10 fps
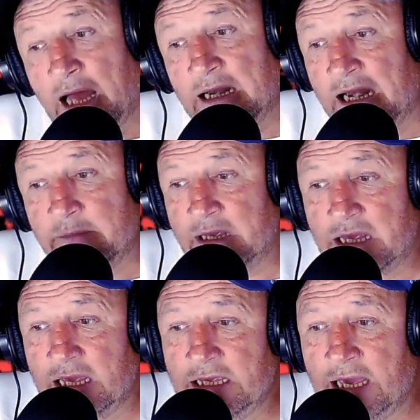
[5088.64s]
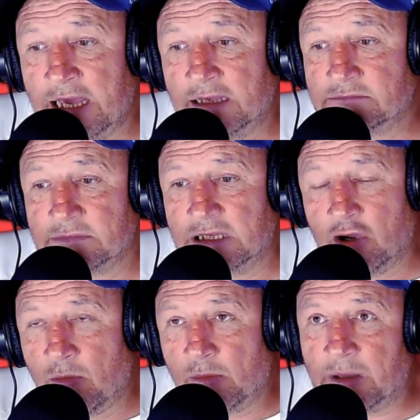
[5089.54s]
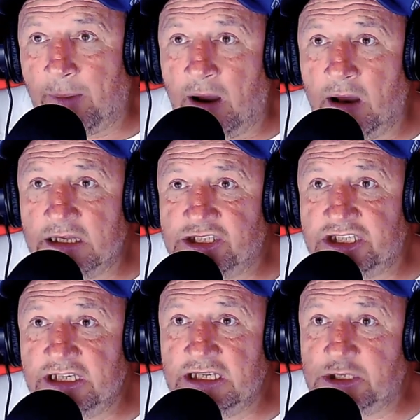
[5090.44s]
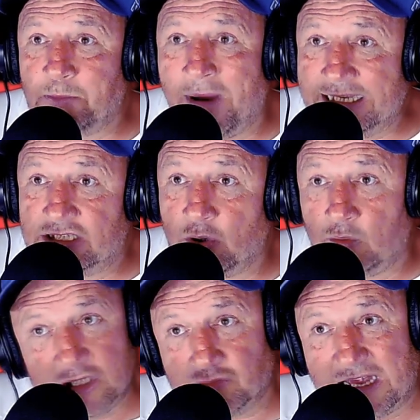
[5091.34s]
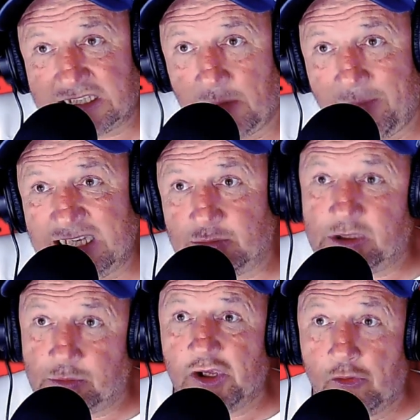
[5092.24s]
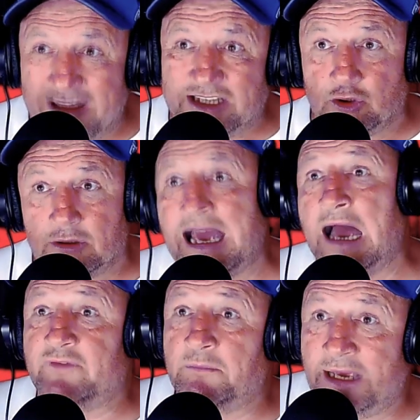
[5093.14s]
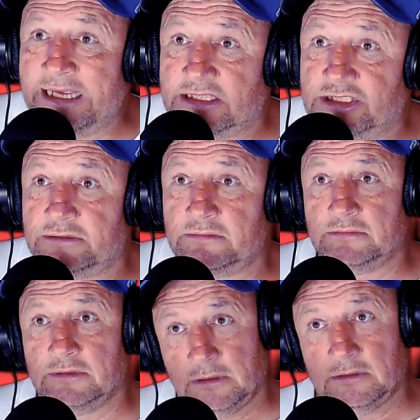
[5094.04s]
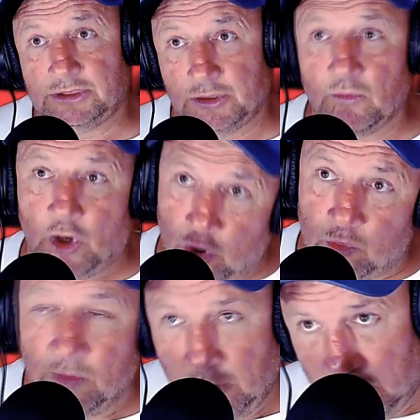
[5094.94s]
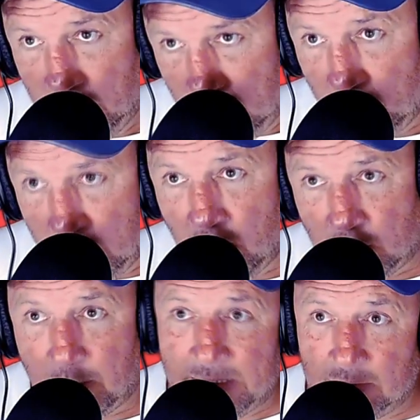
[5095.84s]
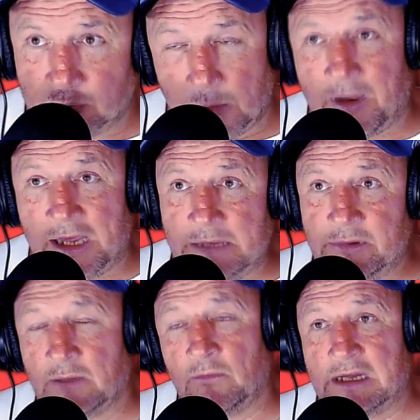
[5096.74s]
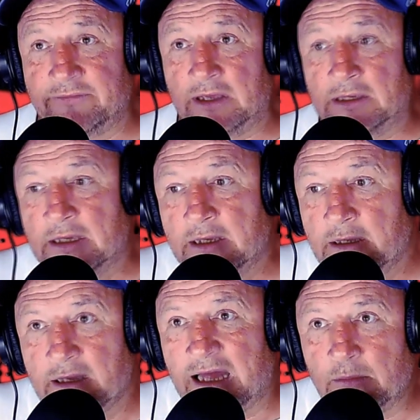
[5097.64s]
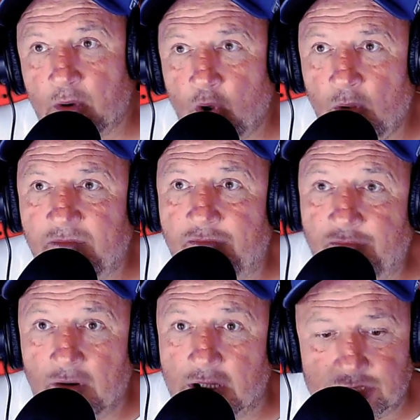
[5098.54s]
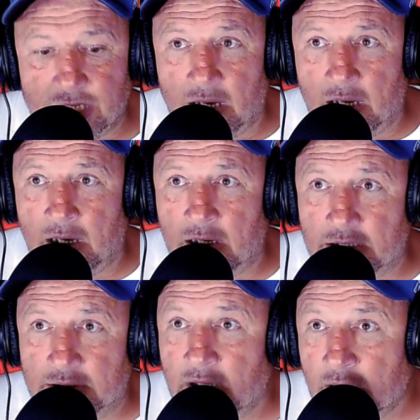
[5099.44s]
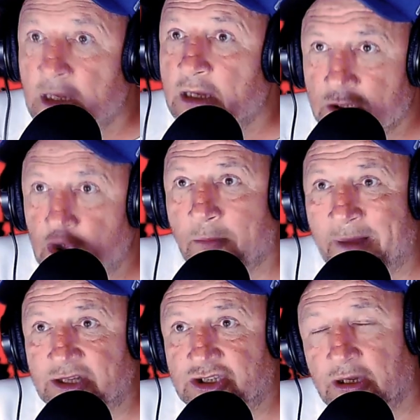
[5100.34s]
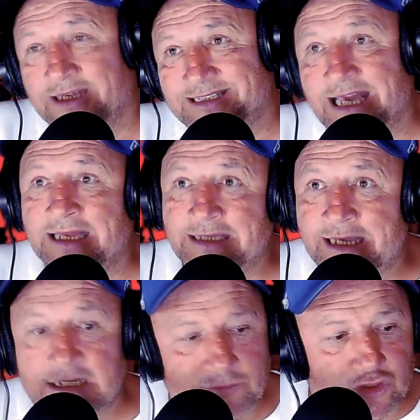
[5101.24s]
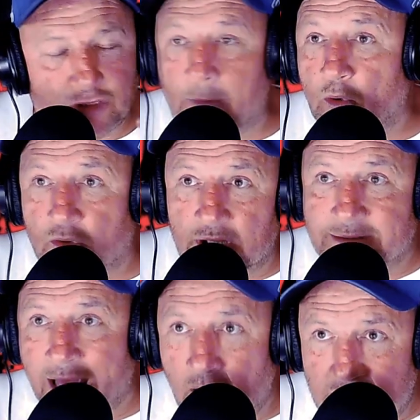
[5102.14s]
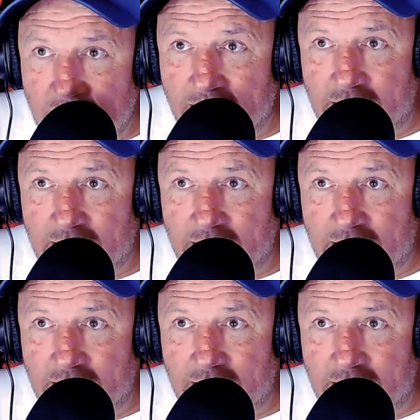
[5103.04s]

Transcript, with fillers: And anyway, he uh, he come up with the bargain. He's seen these mics, all these Reslo mics, which were the original Cavern mics. So who, you know, the Beatles were playing with and whatever. Yeah. And they were all full of tar. And you can imagine like 10 years of smoking down there.